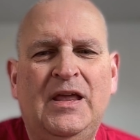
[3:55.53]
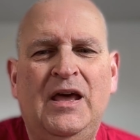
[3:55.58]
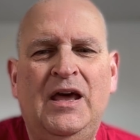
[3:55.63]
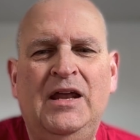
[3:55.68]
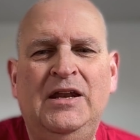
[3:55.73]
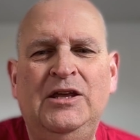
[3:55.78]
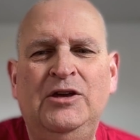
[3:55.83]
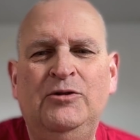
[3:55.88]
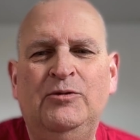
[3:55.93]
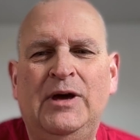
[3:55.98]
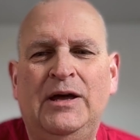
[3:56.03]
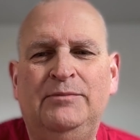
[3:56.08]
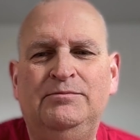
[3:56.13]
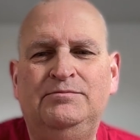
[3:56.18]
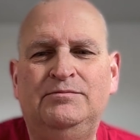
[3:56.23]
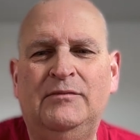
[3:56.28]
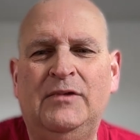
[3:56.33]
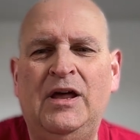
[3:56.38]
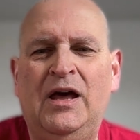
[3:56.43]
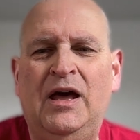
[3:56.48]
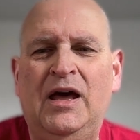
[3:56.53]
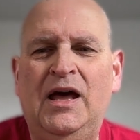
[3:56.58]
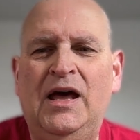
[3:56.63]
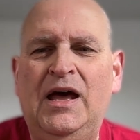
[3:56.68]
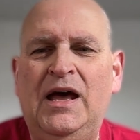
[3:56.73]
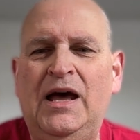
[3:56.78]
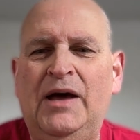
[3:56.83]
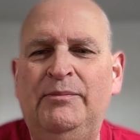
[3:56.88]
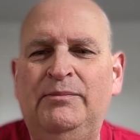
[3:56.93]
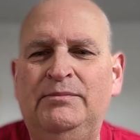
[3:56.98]
Anyway,
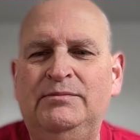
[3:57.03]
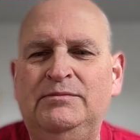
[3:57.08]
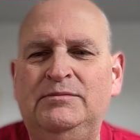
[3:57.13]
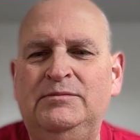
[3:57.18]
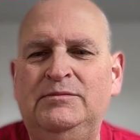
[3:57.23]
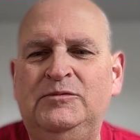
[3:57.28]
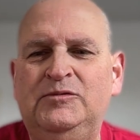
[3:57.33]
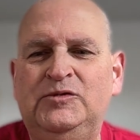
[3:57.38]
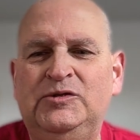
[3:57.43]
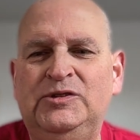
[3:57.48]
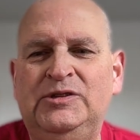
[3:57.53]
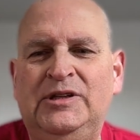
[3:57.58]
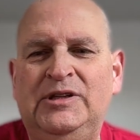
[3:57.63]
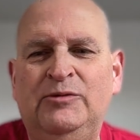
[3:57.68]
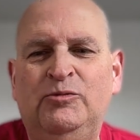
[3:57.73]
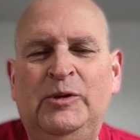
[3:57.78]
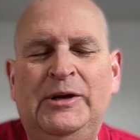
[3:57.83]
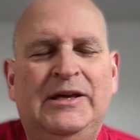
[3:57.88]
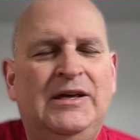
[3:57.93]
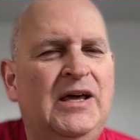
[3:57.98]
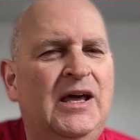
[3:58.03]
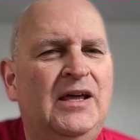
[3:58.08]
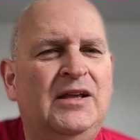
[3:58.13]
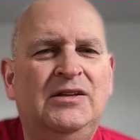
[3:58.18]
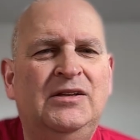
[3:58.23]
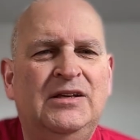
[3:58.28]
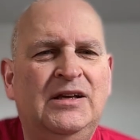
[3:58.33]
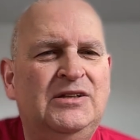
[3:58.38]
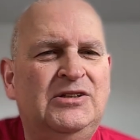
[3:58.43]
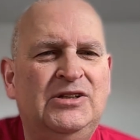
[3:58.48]
um, the
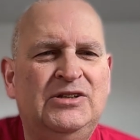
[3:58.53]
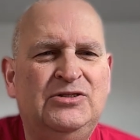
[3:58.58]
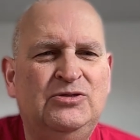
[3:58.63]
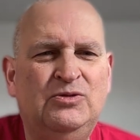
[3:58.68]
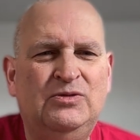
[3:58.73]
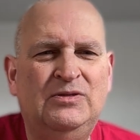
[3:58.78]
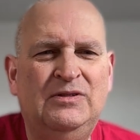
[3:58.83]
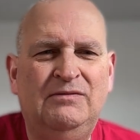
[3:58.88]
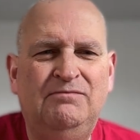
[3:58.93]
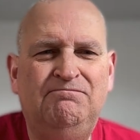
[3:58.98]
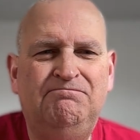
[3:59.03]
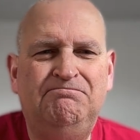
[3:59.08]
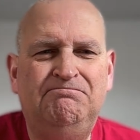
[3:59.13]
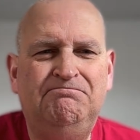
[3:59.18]
weekend I just sort of